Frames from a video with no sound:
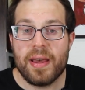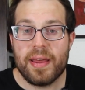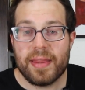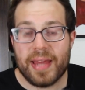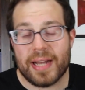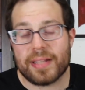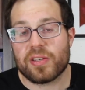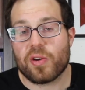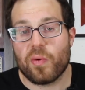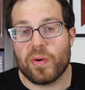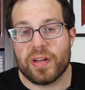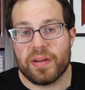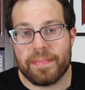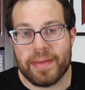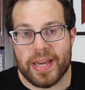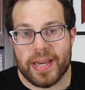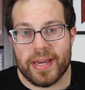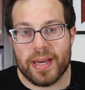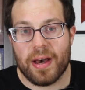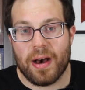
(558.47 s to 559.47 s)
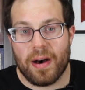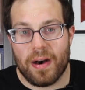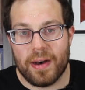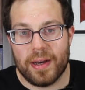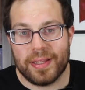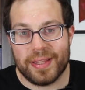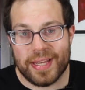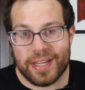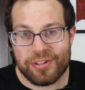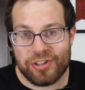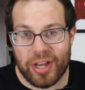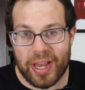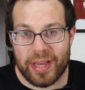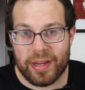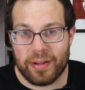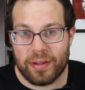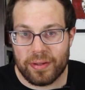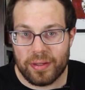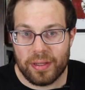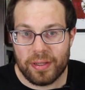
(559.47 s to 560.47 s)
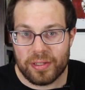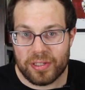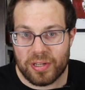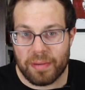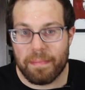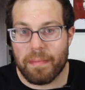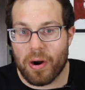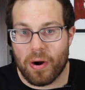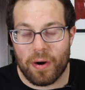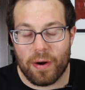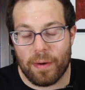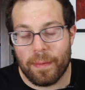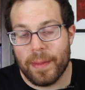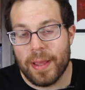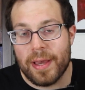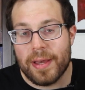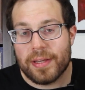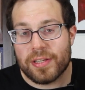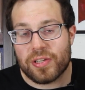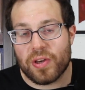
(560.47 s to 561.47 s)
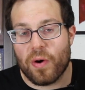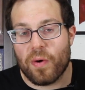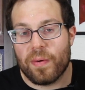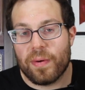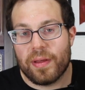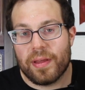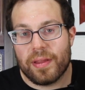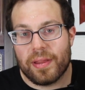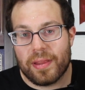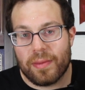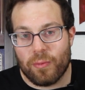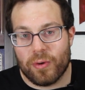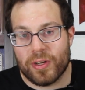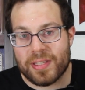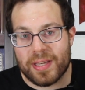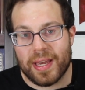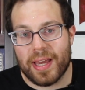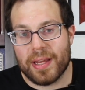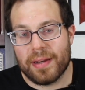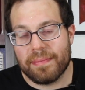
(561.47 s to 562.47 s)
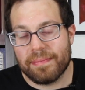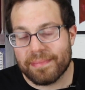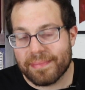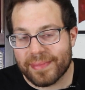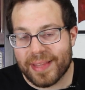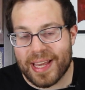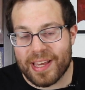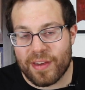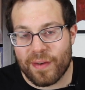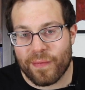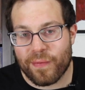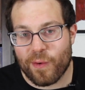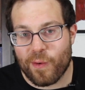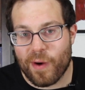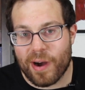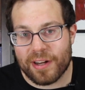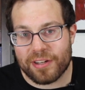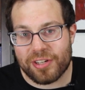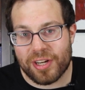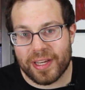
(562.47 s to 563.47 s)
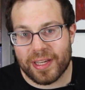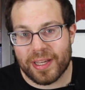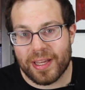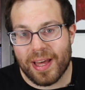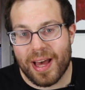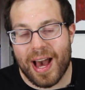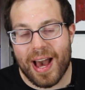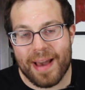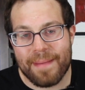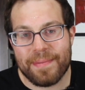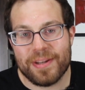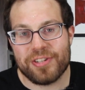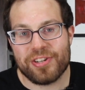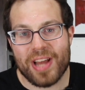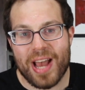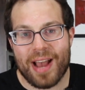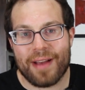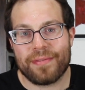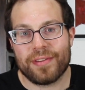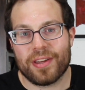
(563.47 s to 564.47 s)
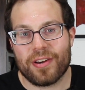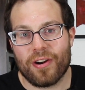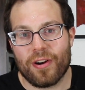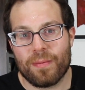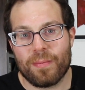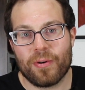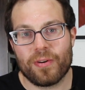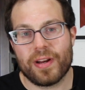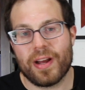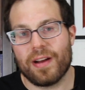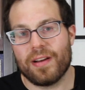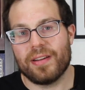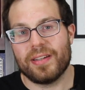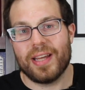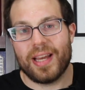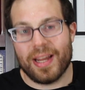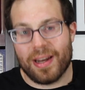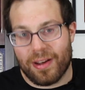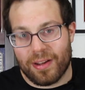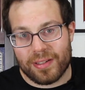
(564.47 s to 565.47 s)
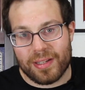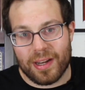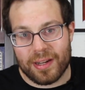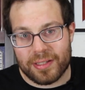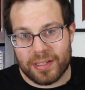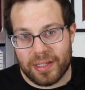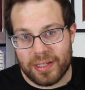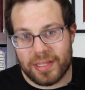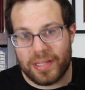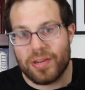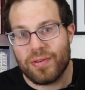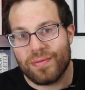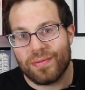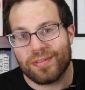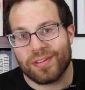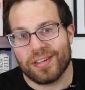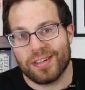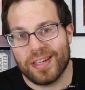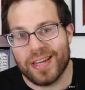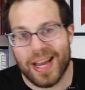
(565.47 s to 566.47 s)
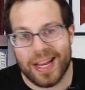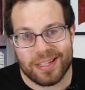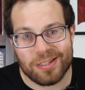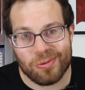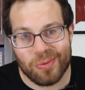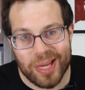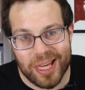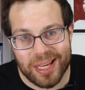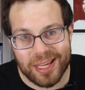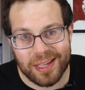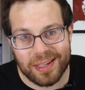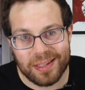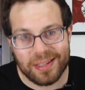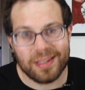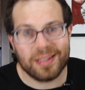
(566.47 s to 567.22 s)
That's going to be on the channel tomorrow. So once again, thank you for watching. I've been Jack for the Cardboard Herald, and I'll talk to you next week.